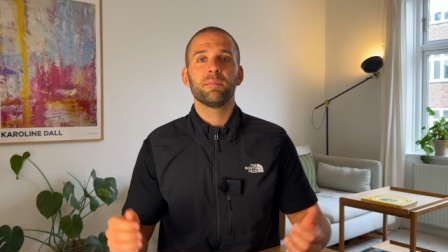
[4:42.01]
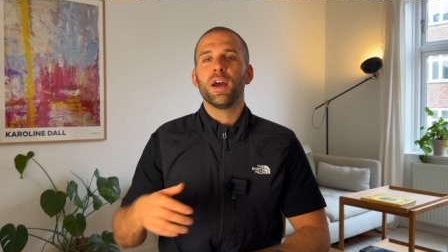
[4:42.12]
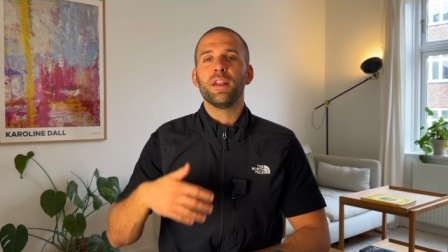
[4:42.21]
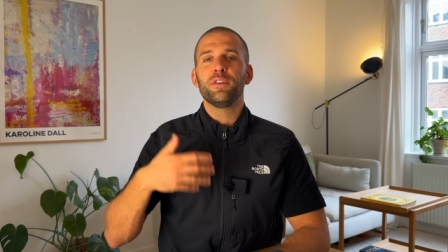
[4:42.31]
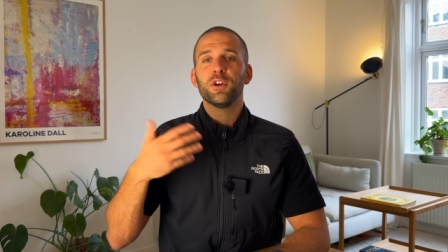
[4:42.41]

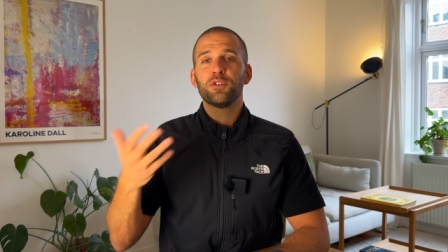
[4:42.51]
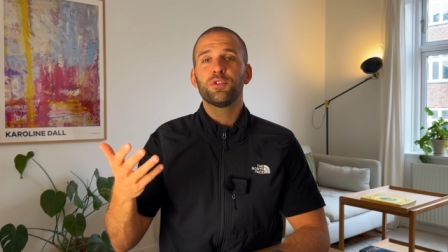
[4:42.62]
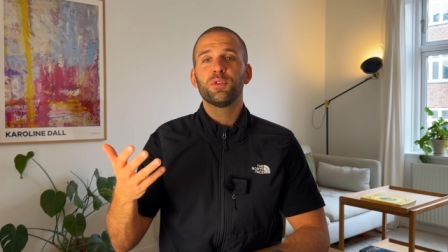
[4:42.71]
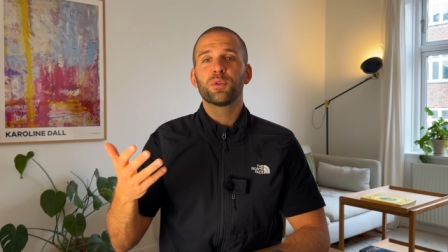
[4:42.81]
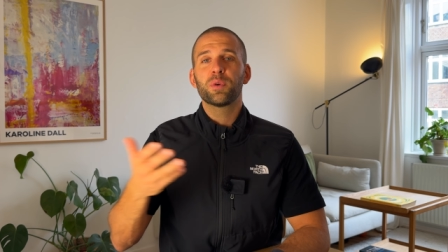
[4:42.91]
And just
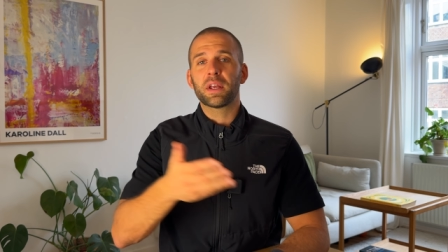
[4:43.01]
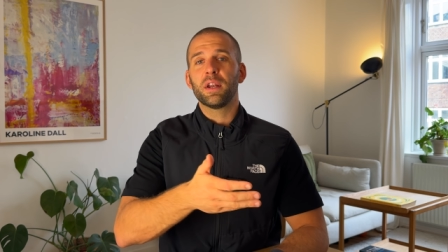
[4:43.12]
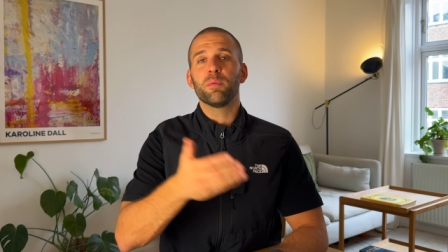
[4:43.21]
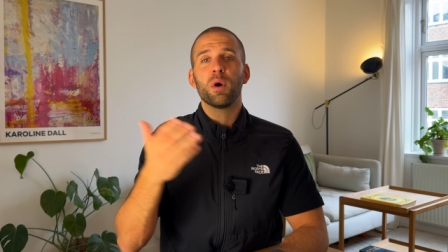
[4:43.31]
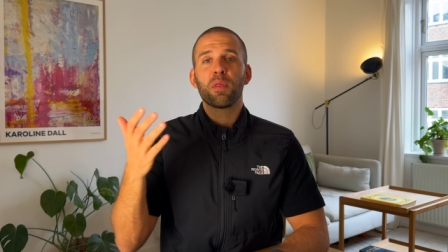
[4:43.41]
to quickly
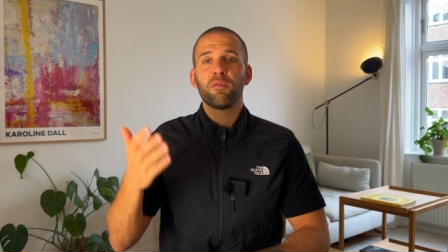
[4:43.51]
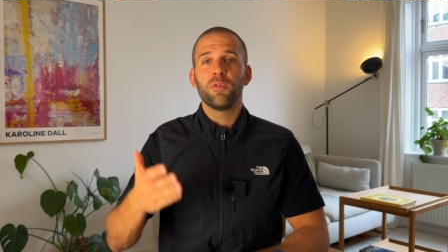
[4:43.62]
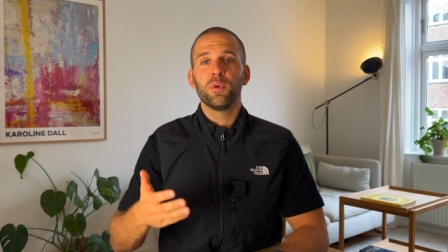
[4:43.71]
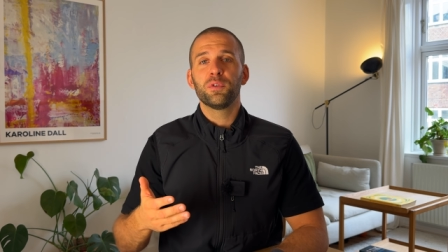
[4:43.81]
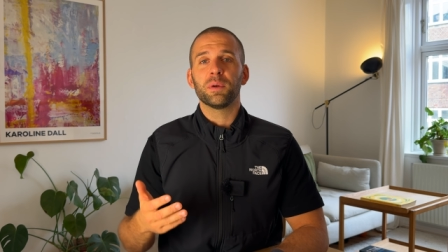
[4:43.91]
run
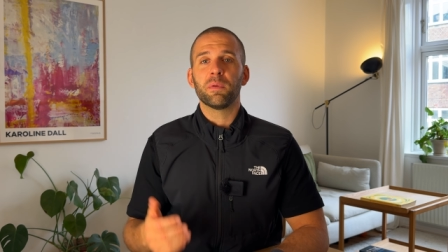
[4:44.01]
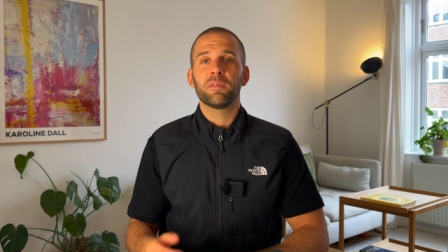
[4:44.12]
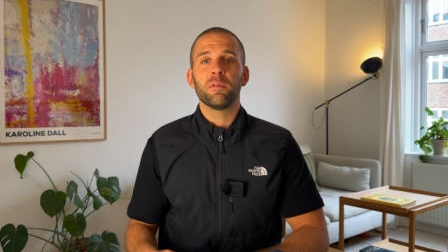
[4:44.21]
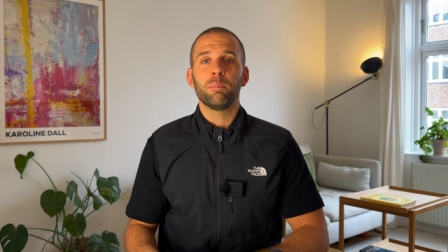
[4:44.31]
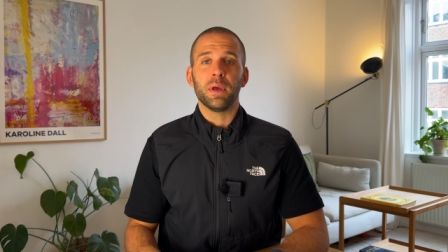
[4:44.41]
through some of
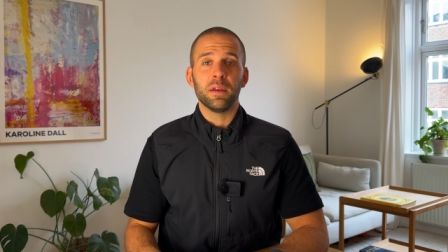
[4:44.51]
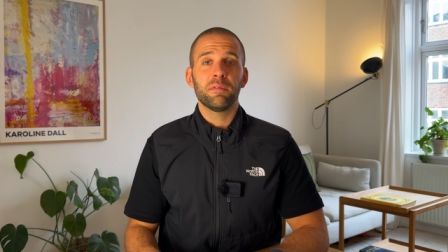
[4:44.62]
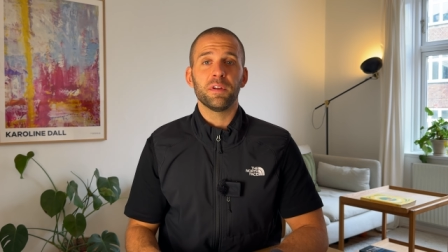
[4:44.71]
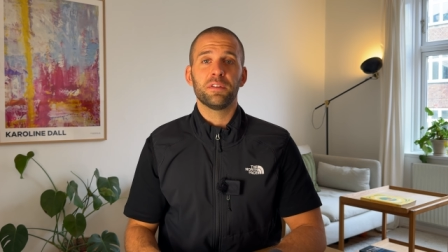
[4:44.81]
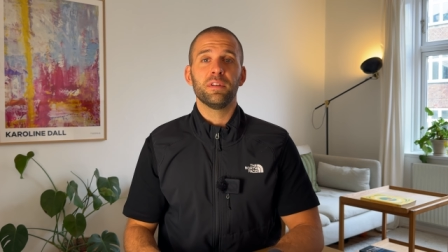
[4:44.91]
the
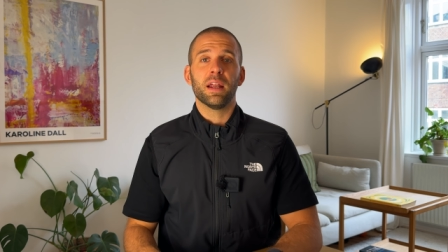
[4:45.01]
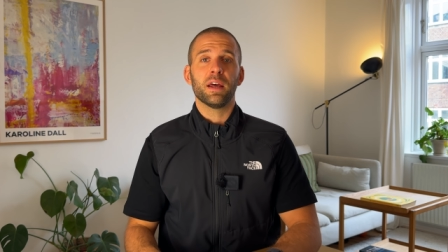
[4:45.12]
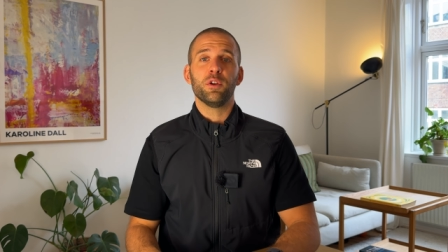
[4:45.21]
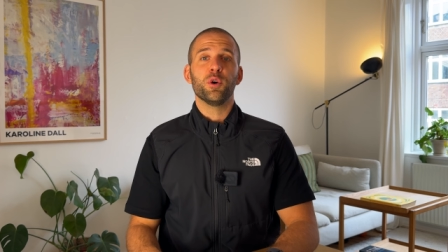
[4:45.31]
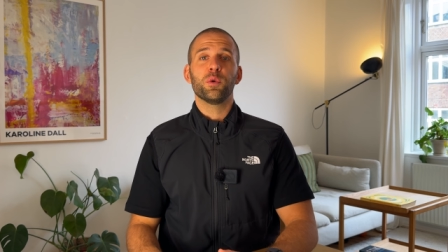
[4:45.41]
benefits that I
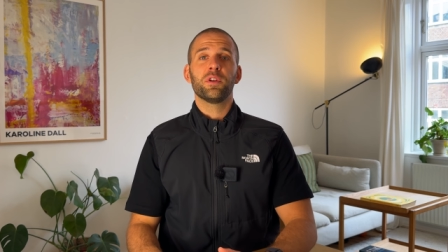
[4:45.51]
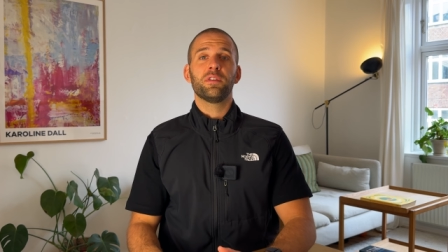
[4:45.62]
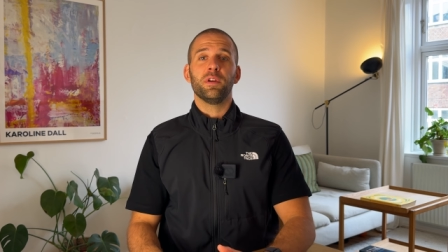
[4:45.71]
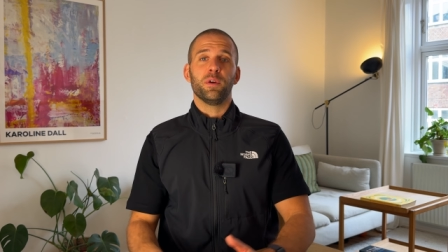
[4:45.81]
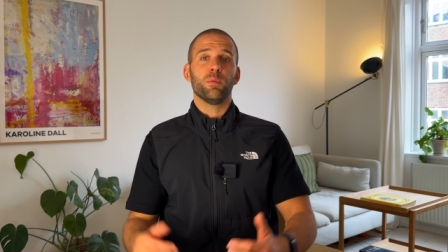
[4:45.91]

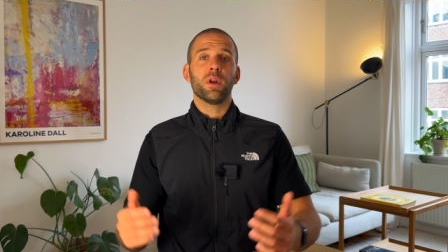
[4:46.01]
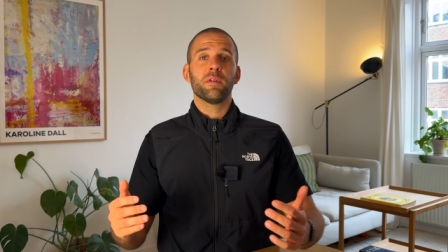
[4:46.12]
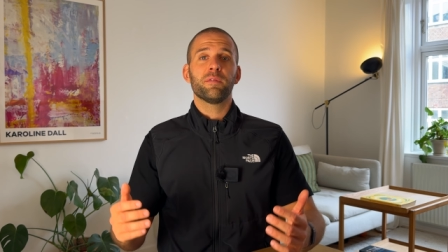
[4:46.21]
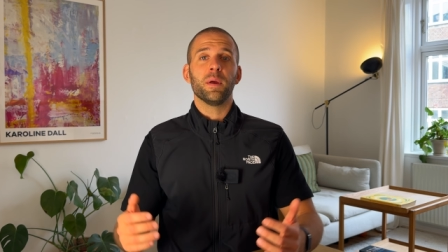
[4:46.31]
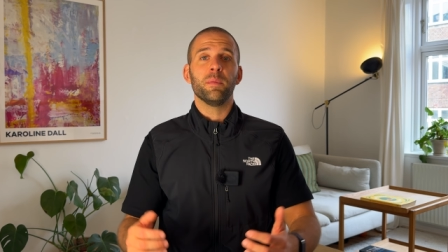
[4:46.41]
noticed, one
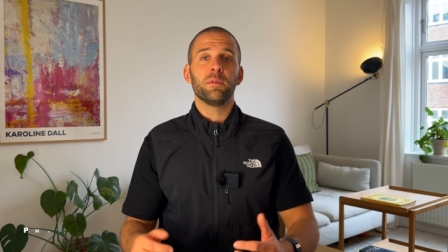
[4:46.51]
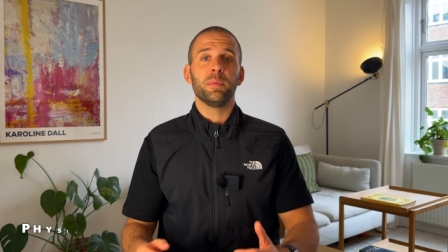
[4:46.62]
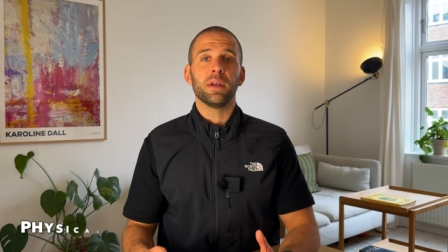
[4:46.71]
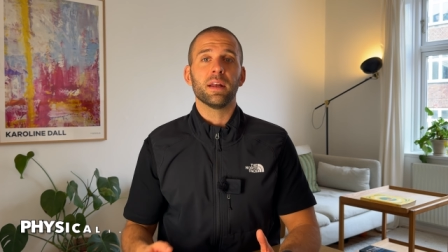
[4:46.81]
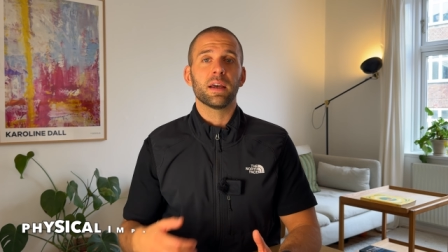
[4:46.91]
of them is
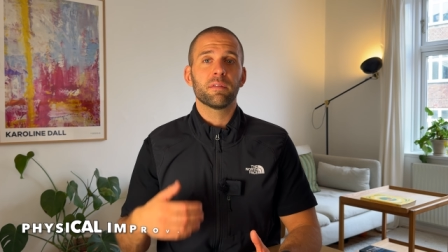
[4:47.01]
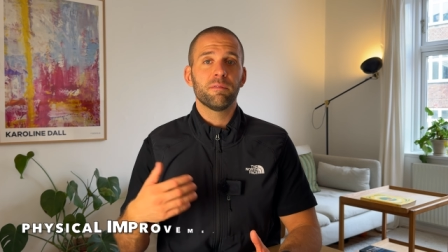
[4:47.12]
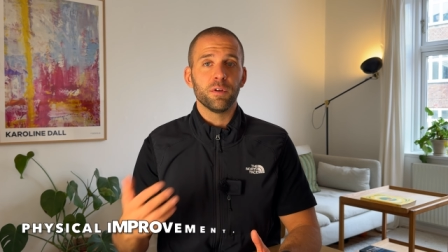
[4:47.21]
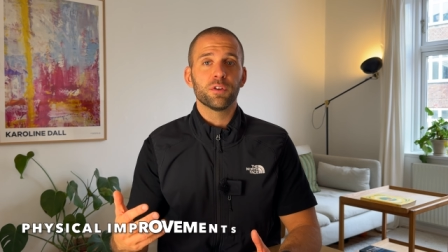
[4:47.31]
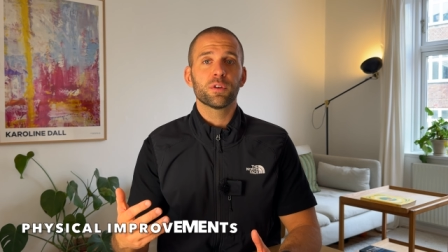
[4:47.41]
being
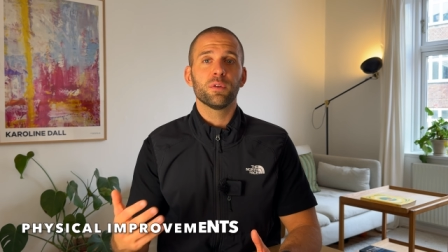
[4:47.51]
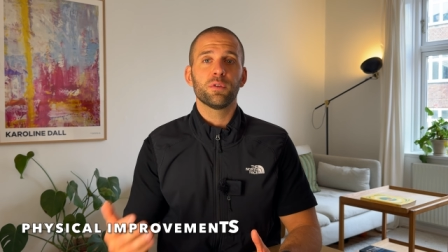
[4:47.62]
physical